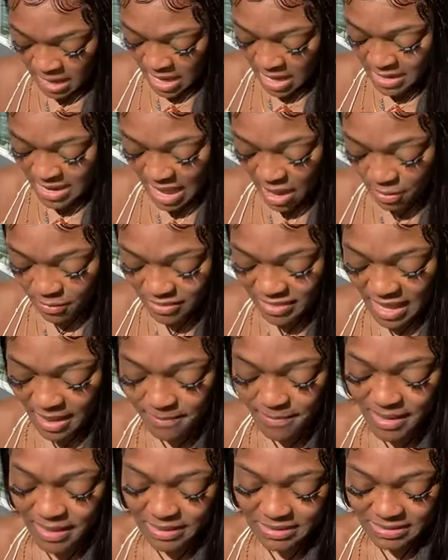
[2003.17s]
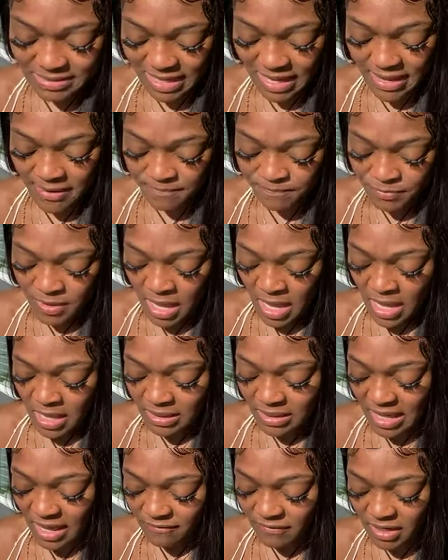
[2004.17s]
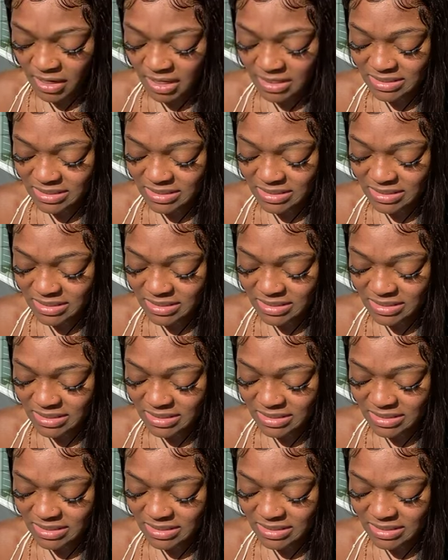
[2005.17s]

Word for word: Now, with that being said, 11